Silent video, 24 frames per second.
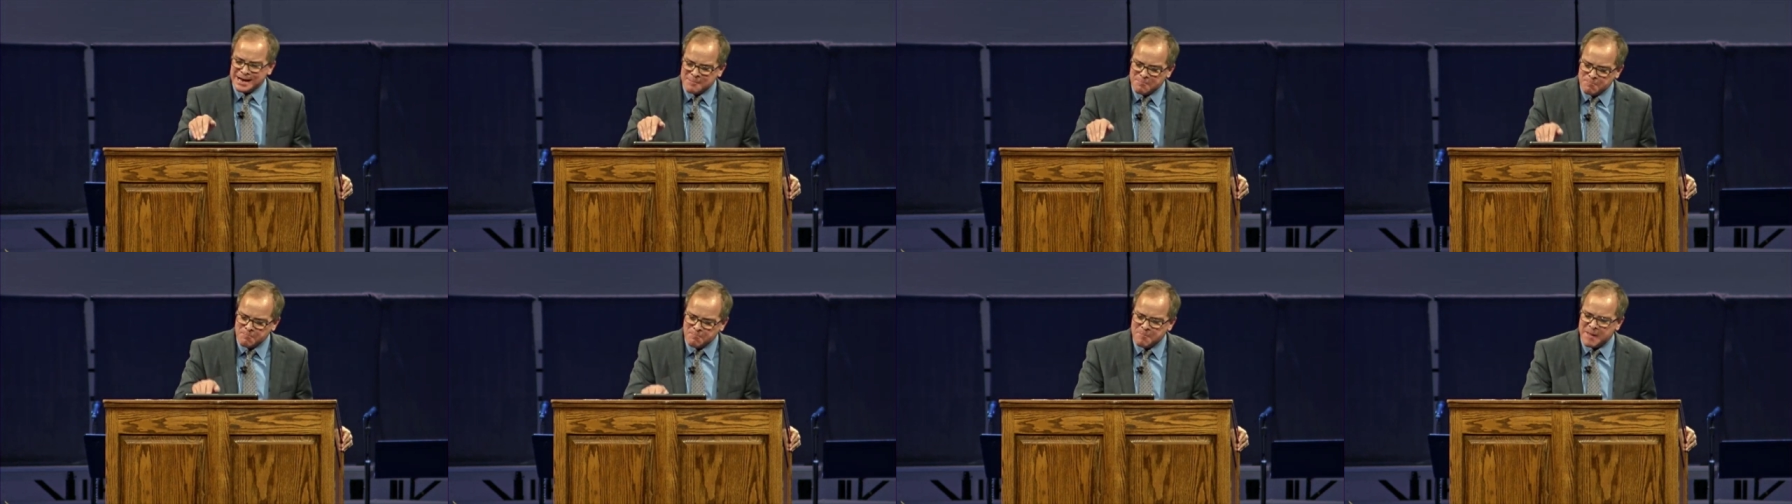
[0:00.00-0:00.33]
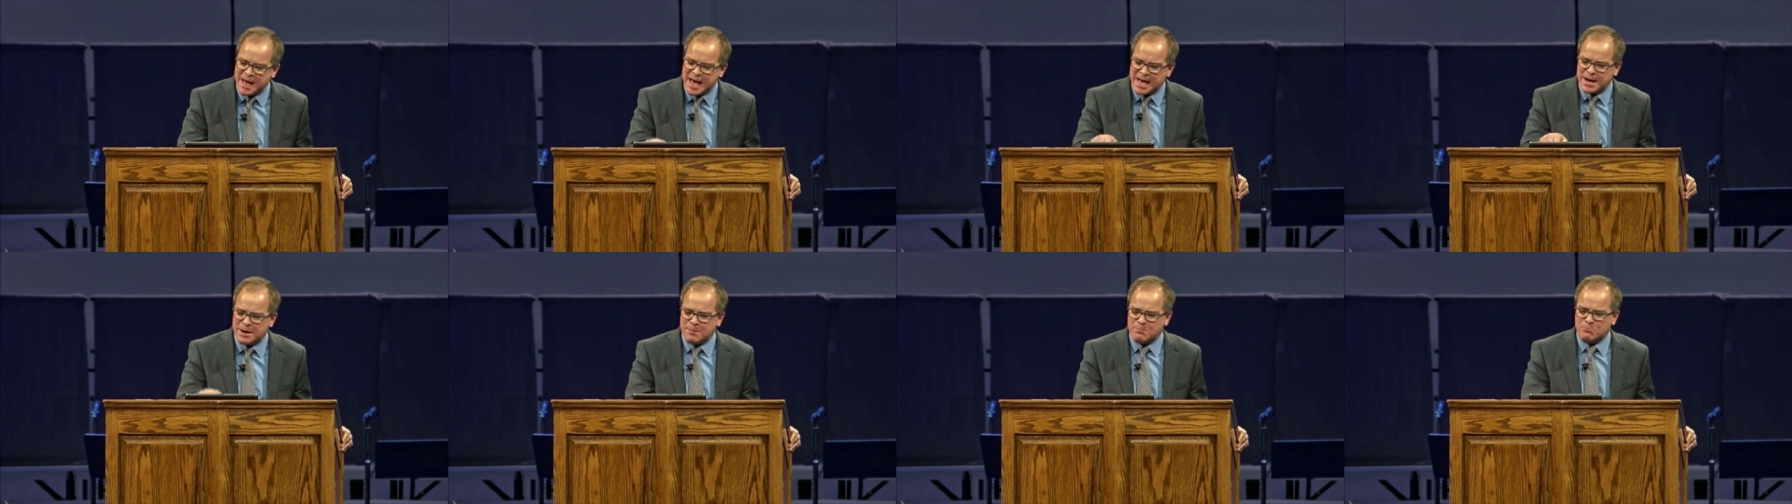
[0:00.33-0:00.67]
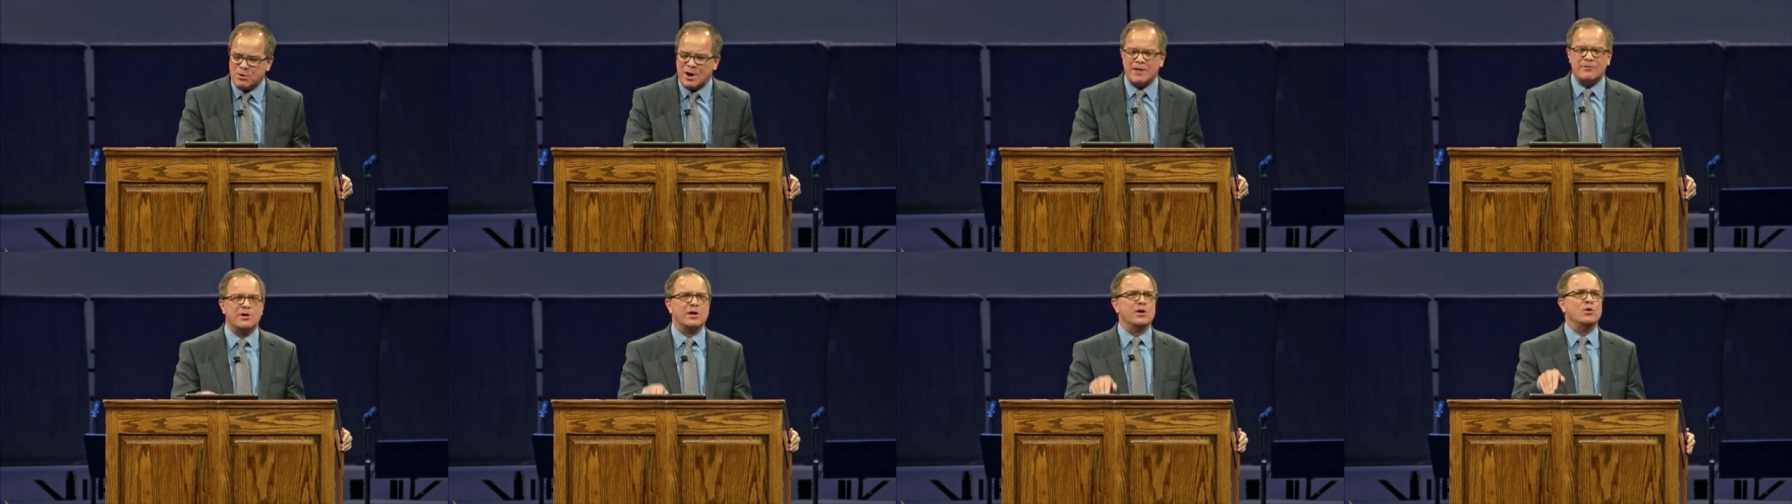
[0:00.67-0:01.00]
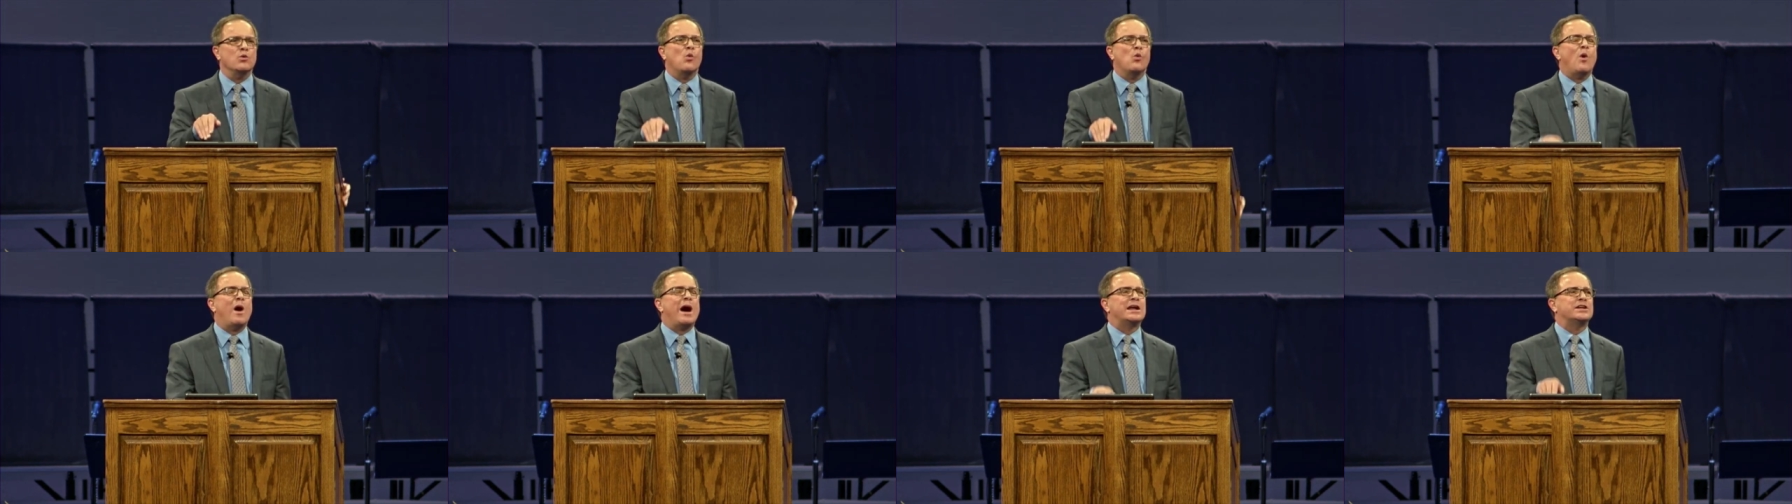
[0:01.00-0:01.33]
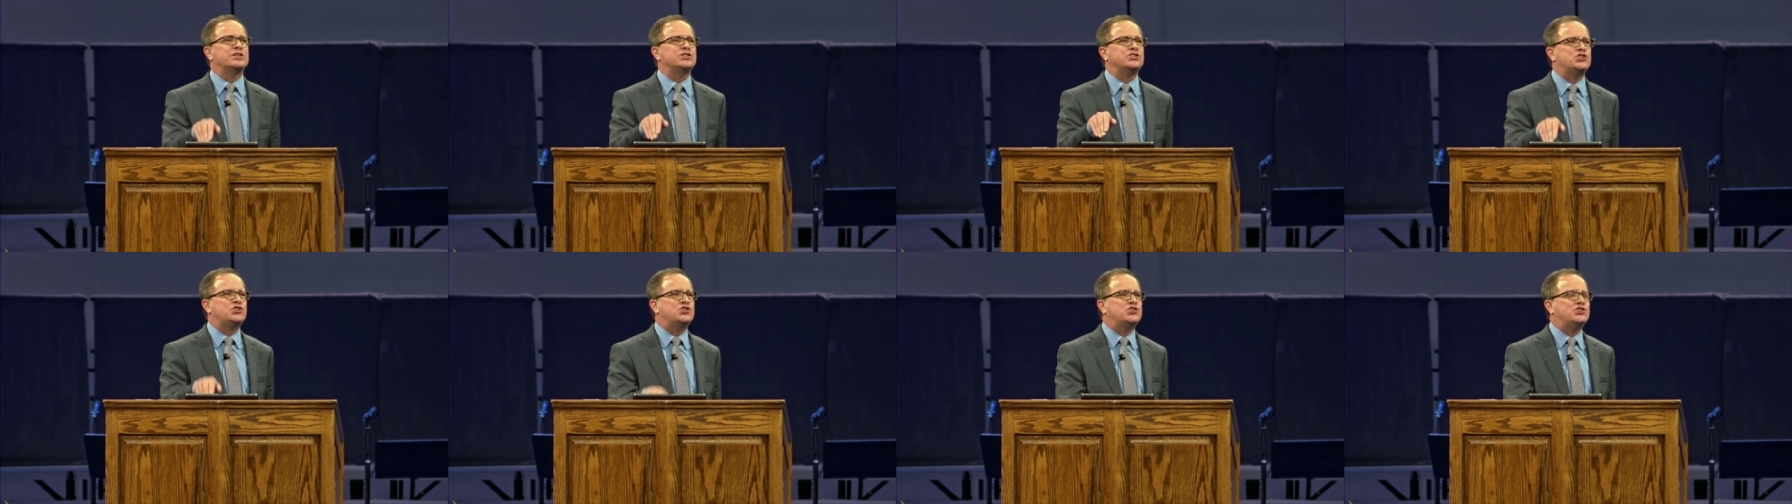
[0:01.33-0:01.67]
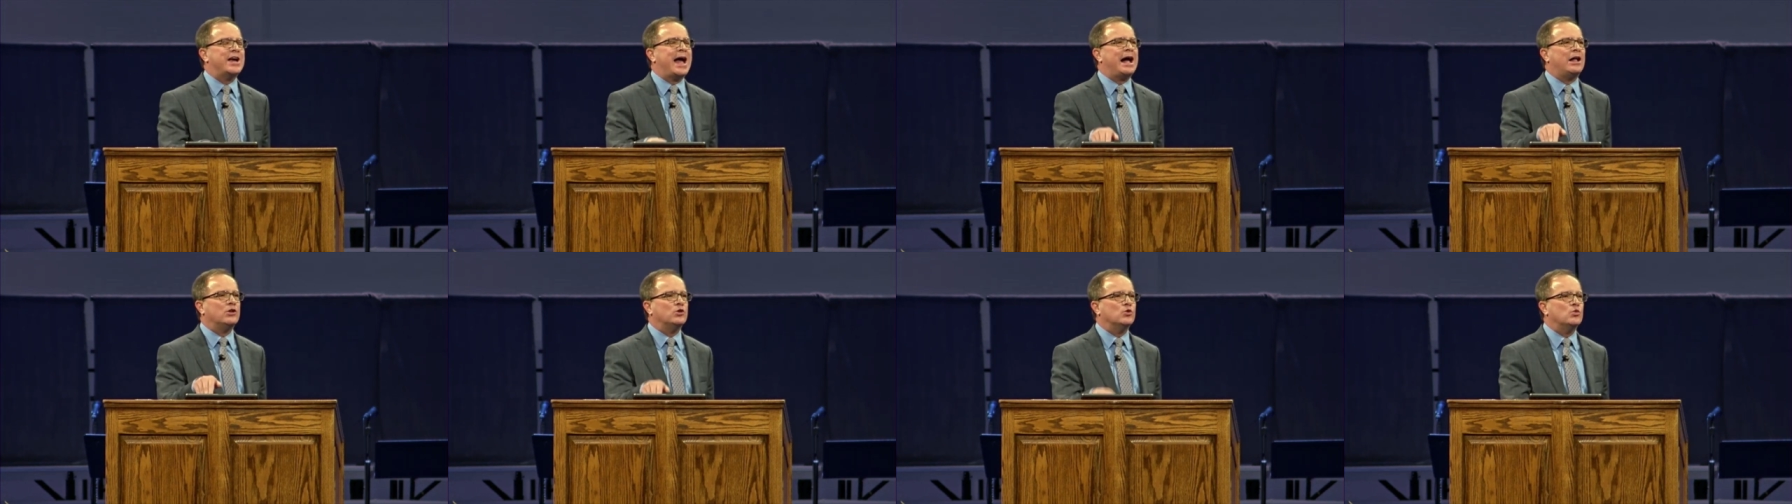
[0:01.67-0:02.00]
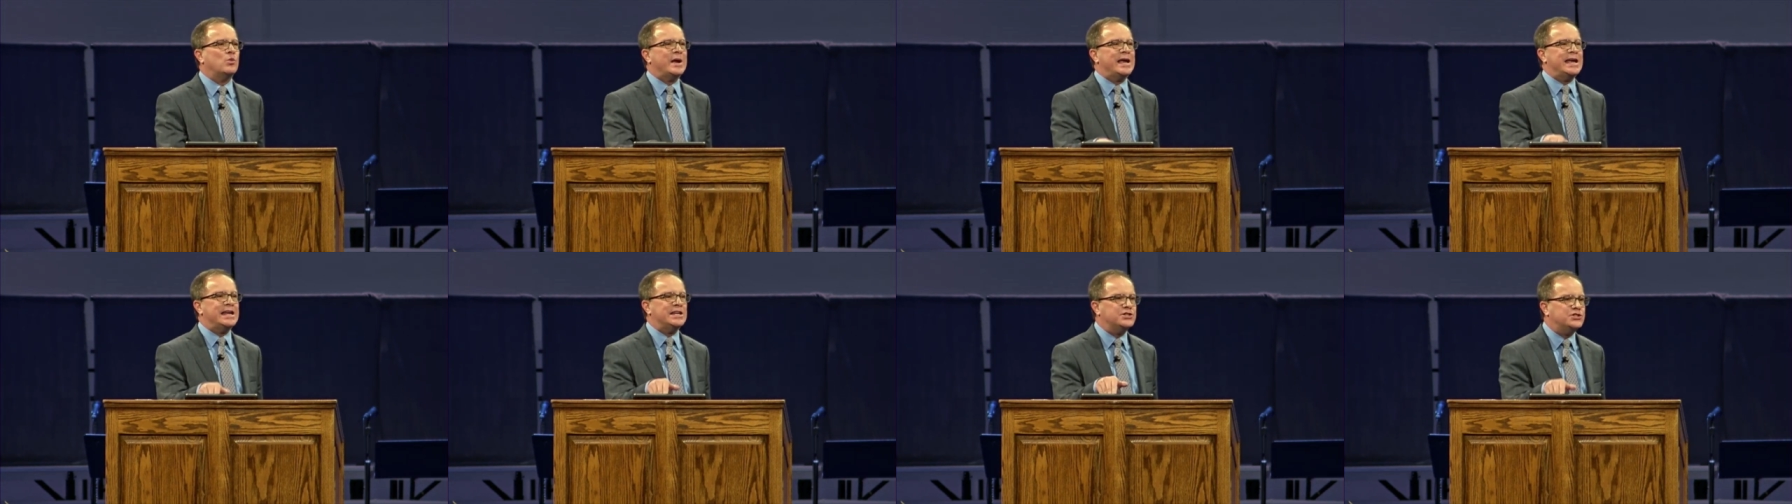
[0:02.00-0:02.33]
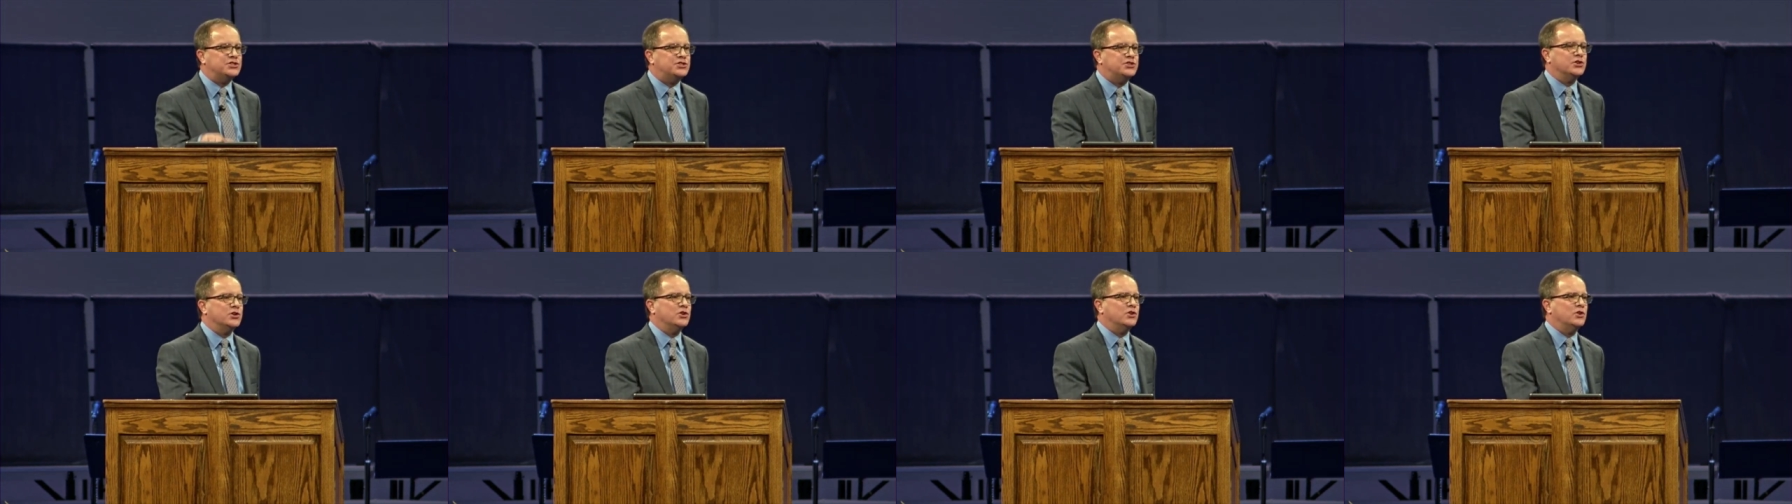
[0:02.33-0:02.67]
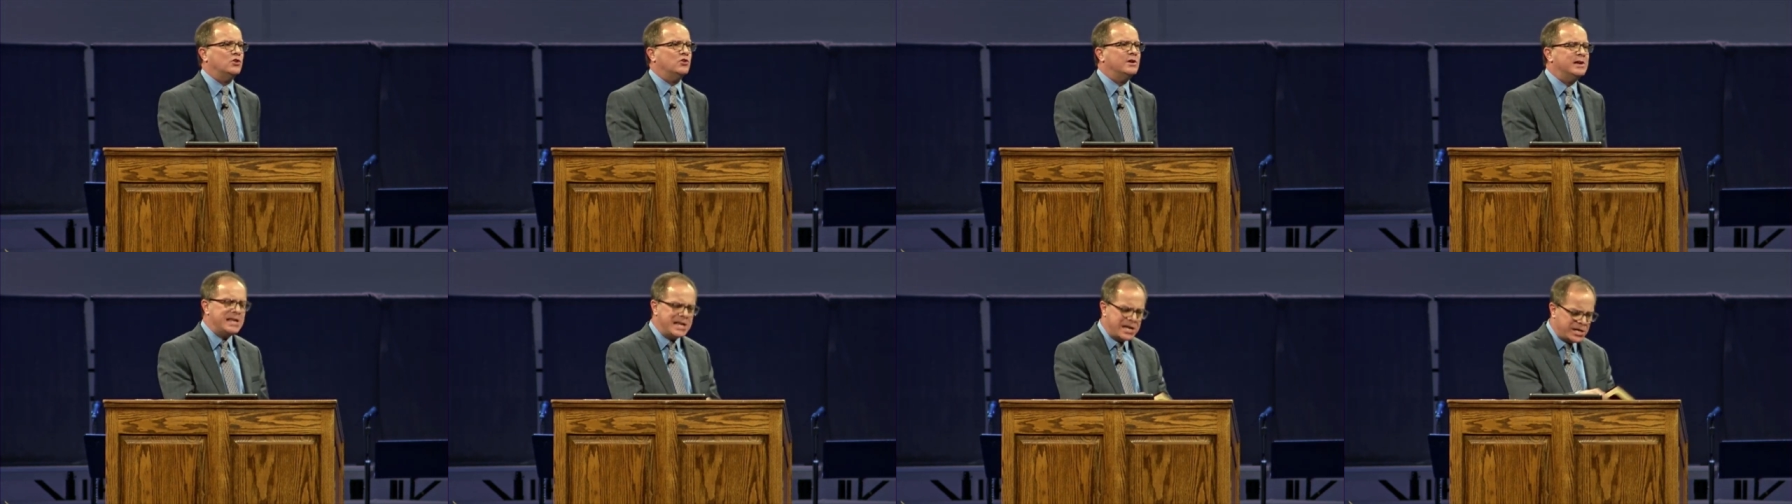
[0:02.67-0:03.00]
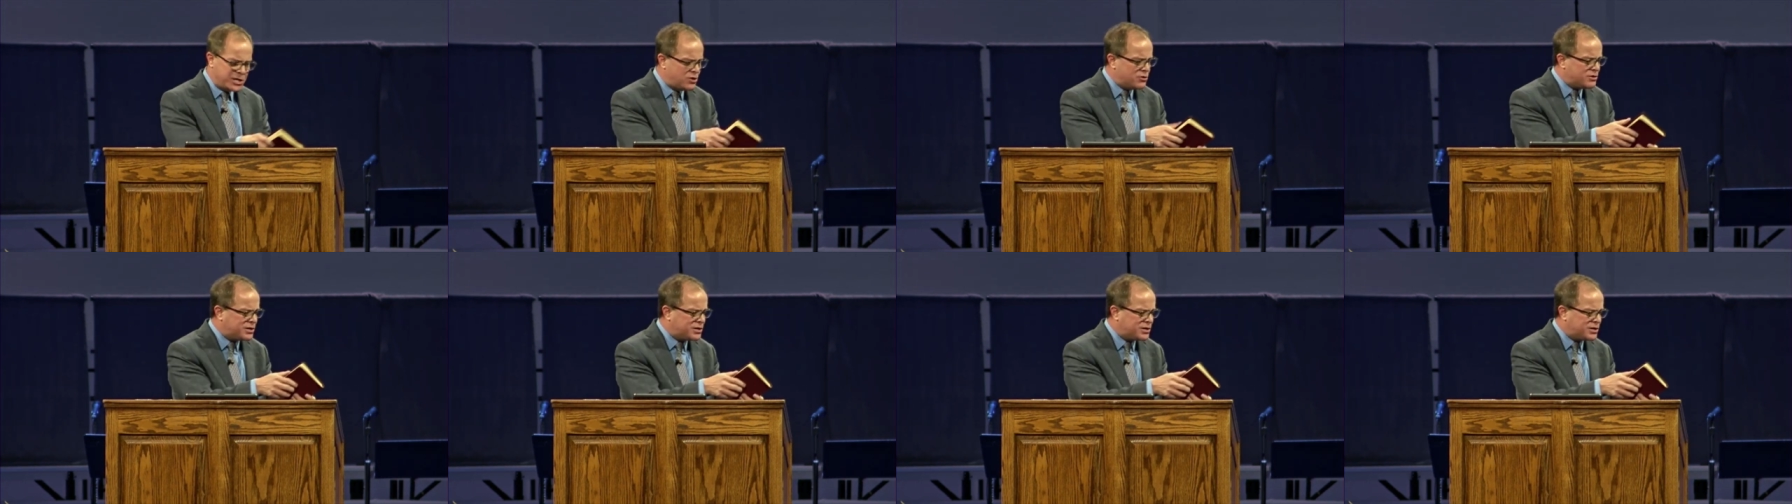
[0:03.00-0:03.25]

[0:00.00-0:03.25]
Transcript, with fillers: men and brethren what shall we do you